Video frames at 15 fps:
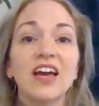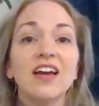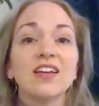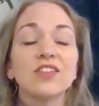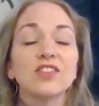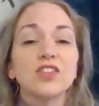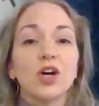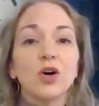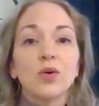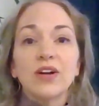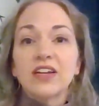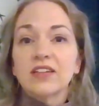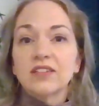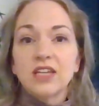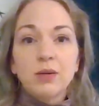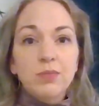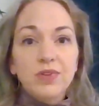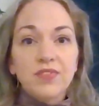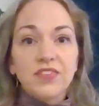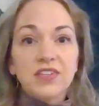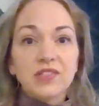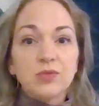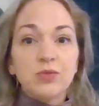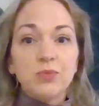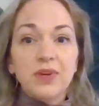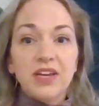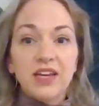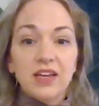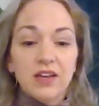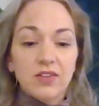So an example of this would
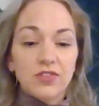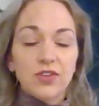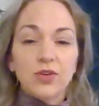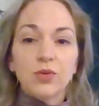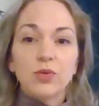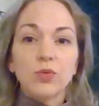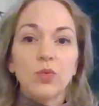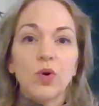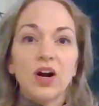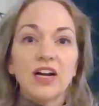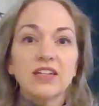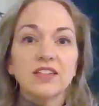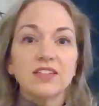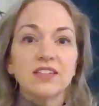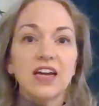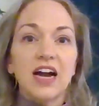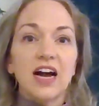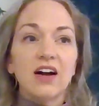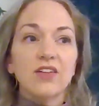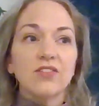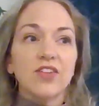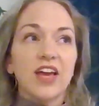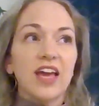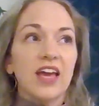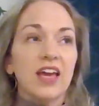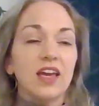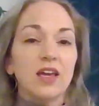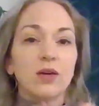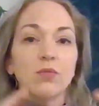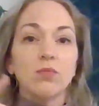be if you want to have
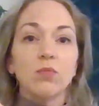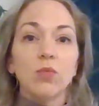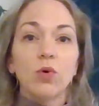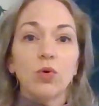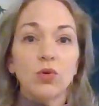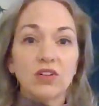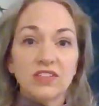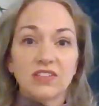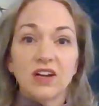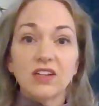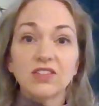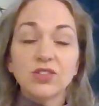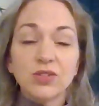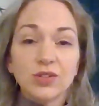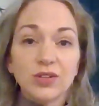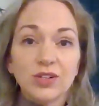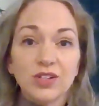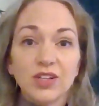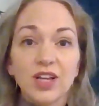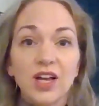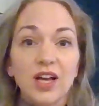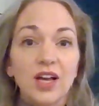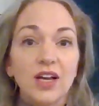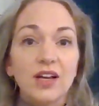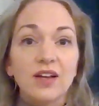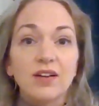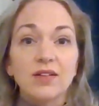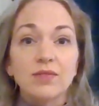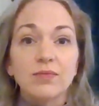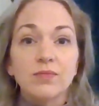a horizontal
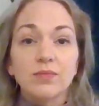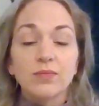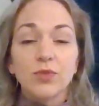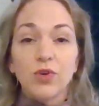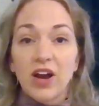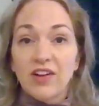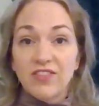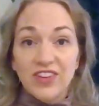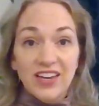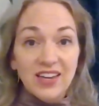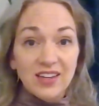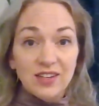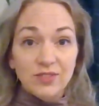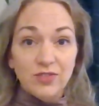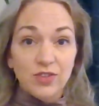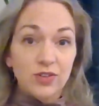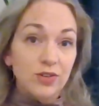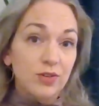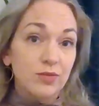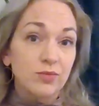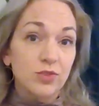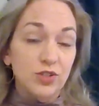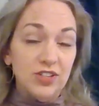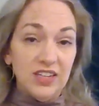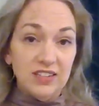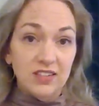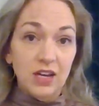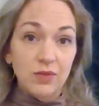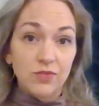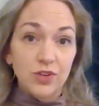graphic for your
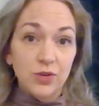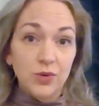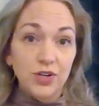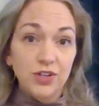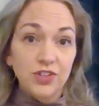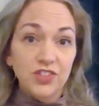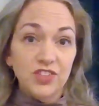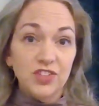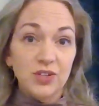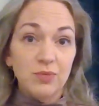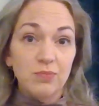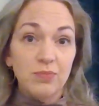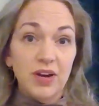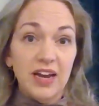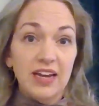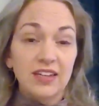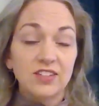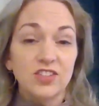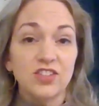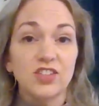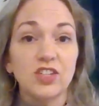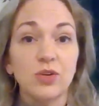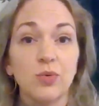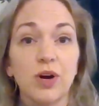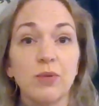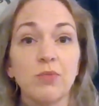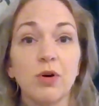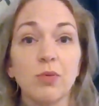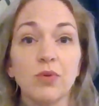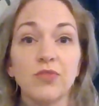desktop viewers, but you
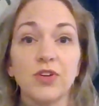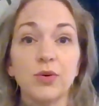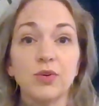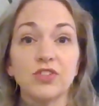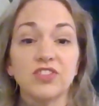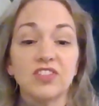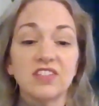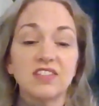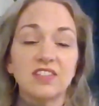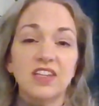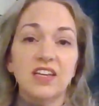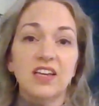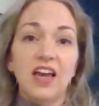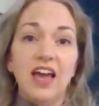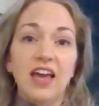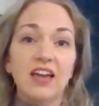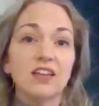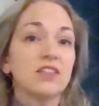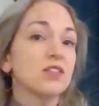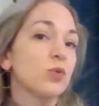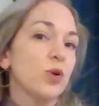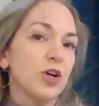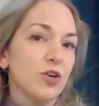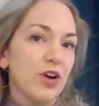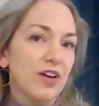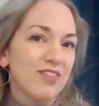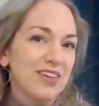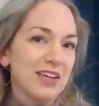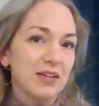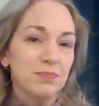want mobile viewers to see a square
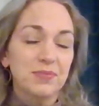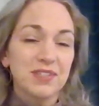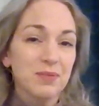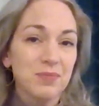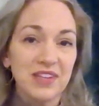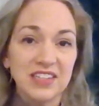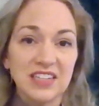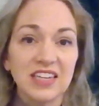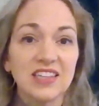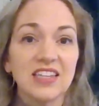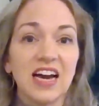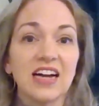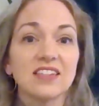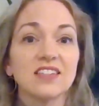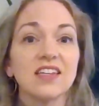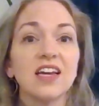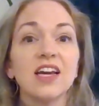graphic, something like that.